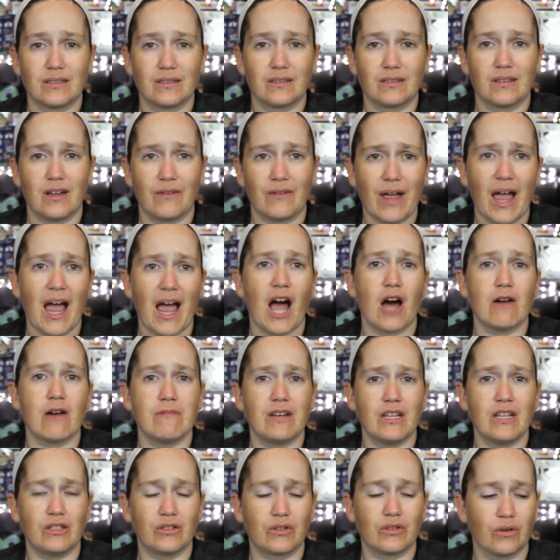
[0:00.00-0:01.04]
of how many
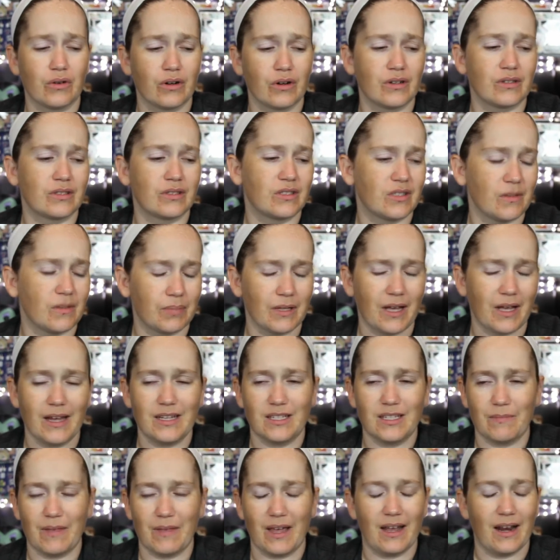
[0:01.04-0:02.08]
stores, supply and
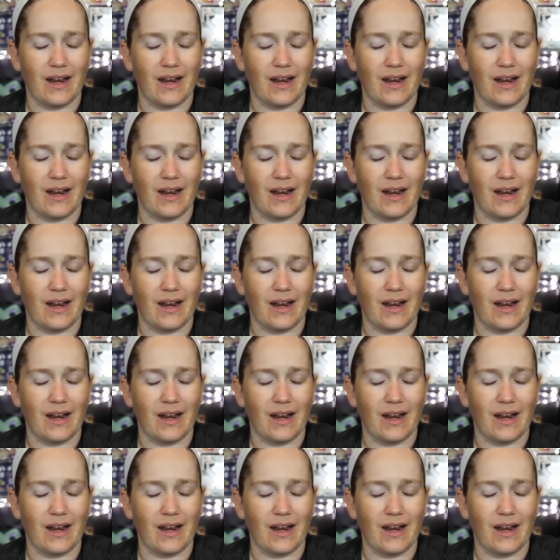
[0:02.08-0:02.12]
demand.